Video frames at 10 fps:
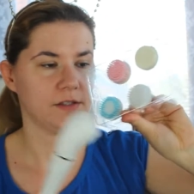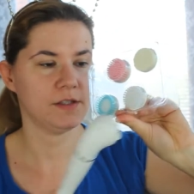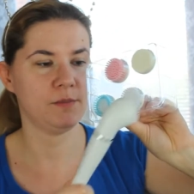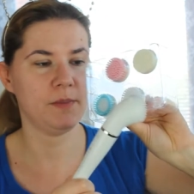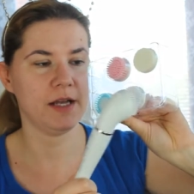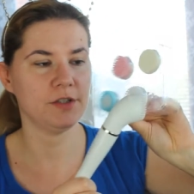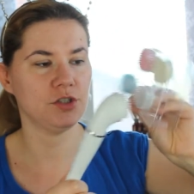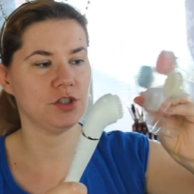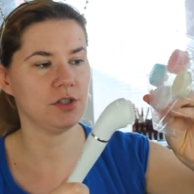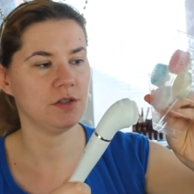
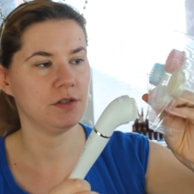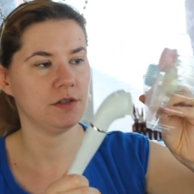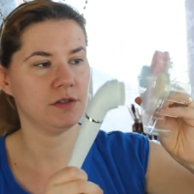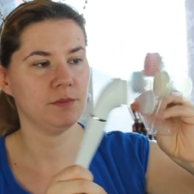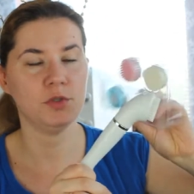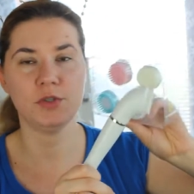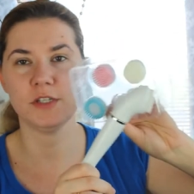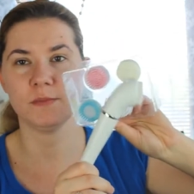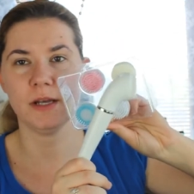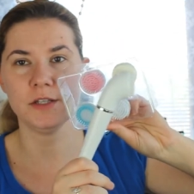sponge, beauty
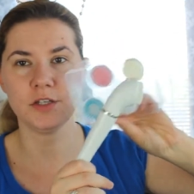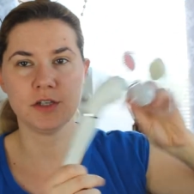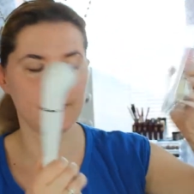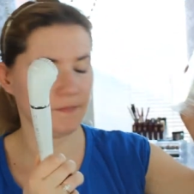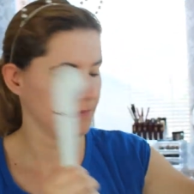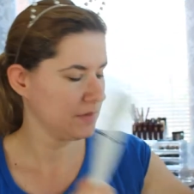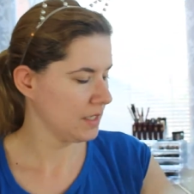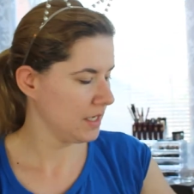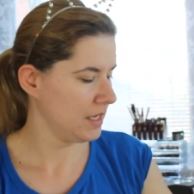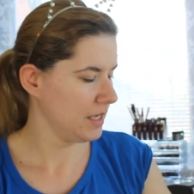sponge
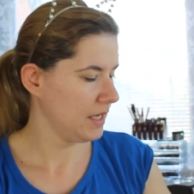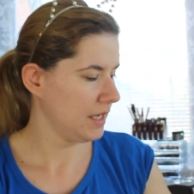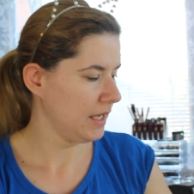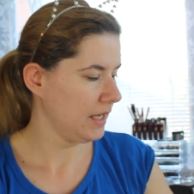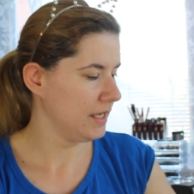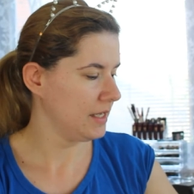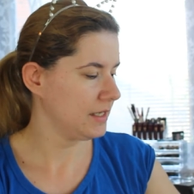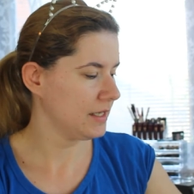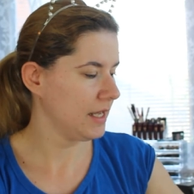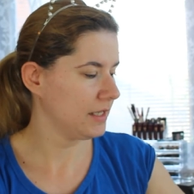
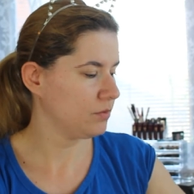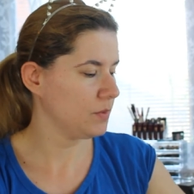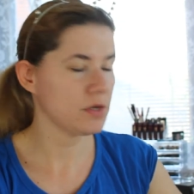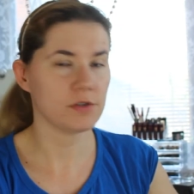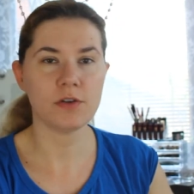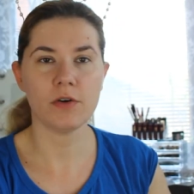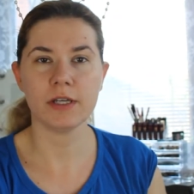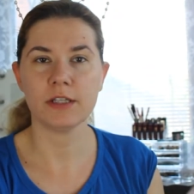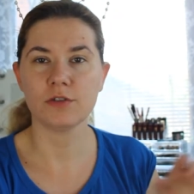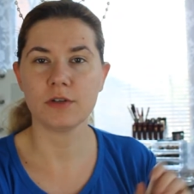and that video is
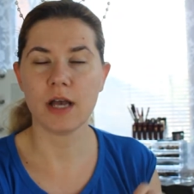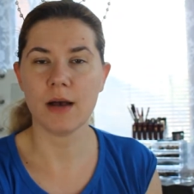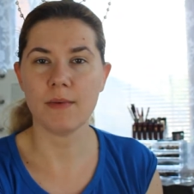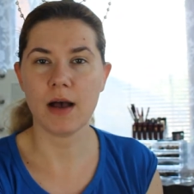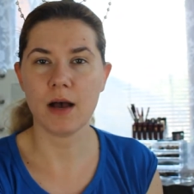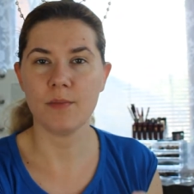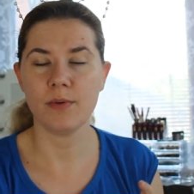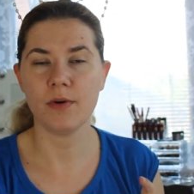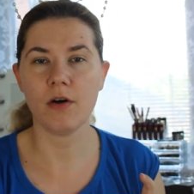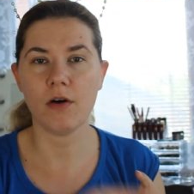going to come up
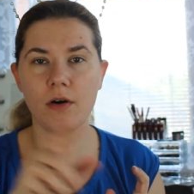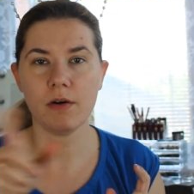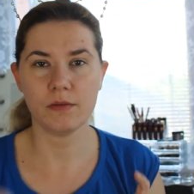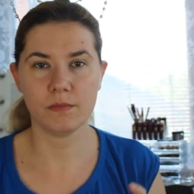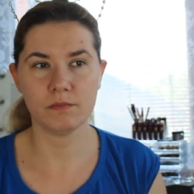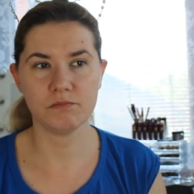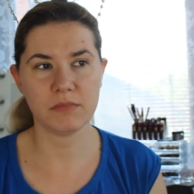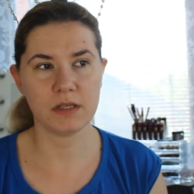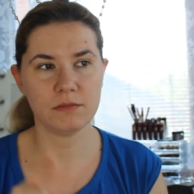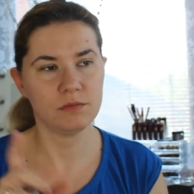
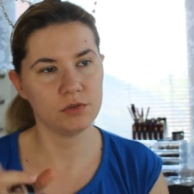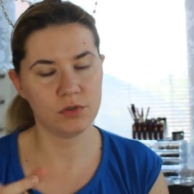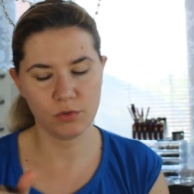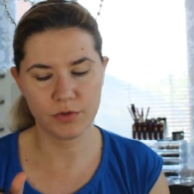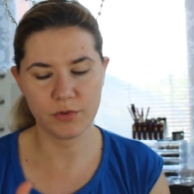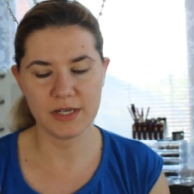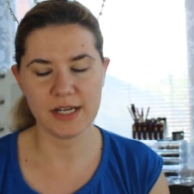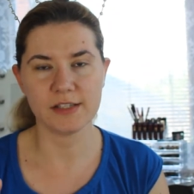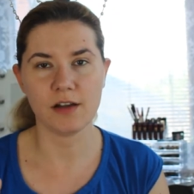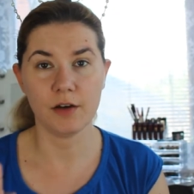two or three
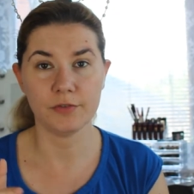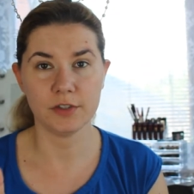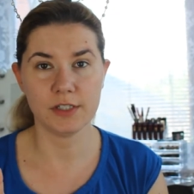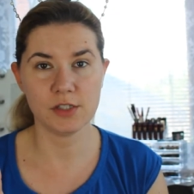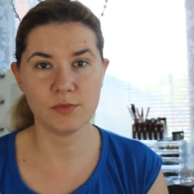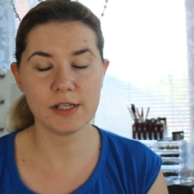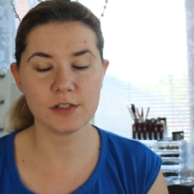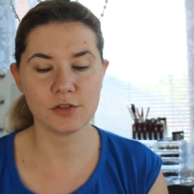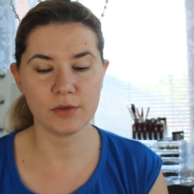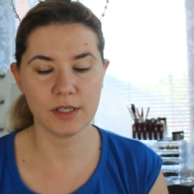days after this one
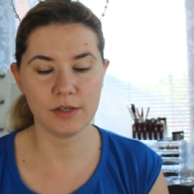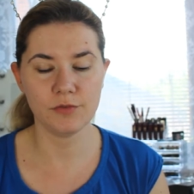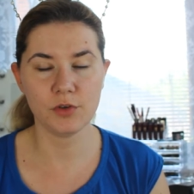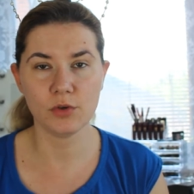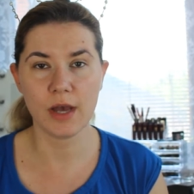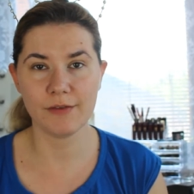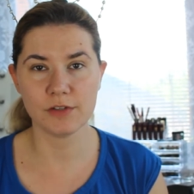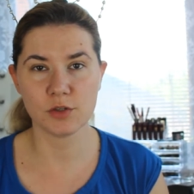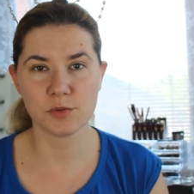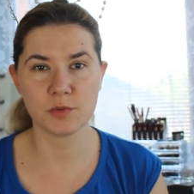so if you
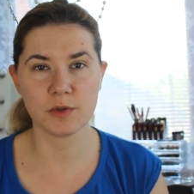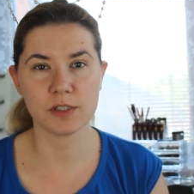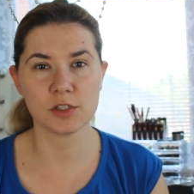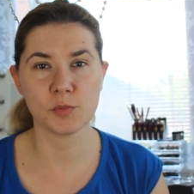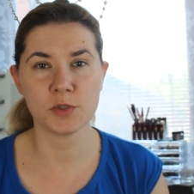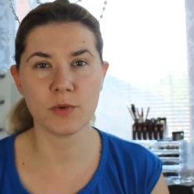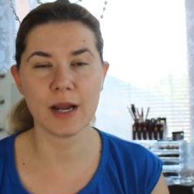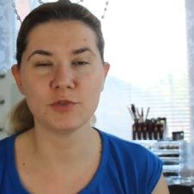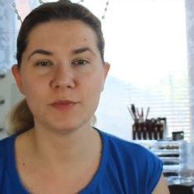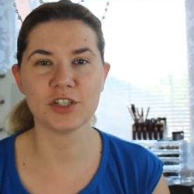haven't subs
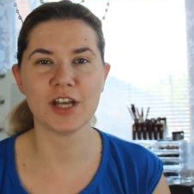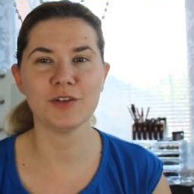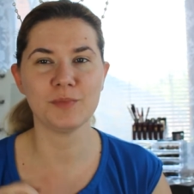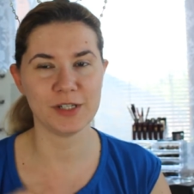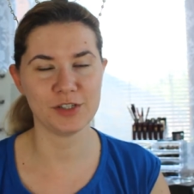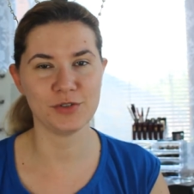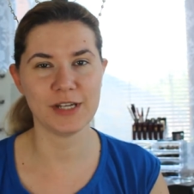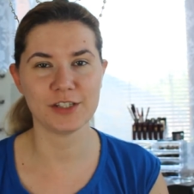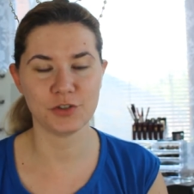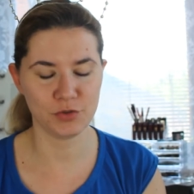subscribed to my channel please do
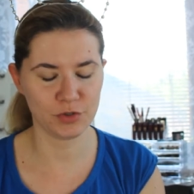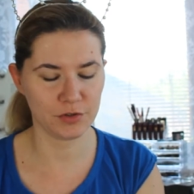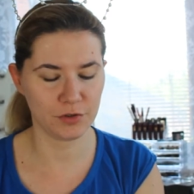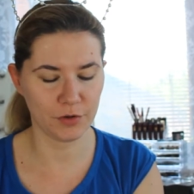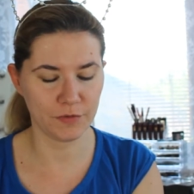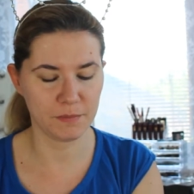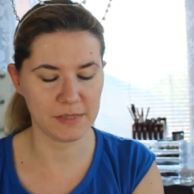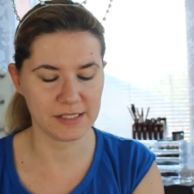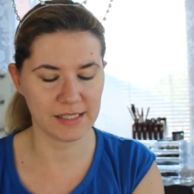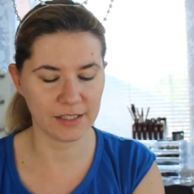that so you don't
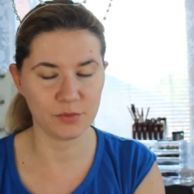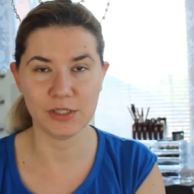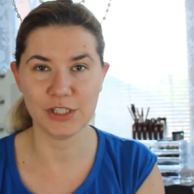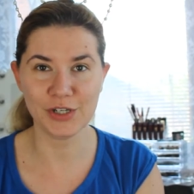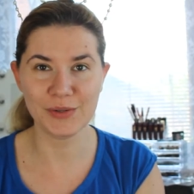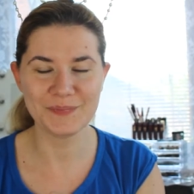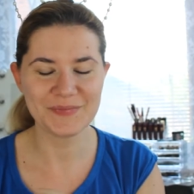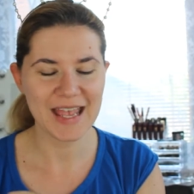miss that video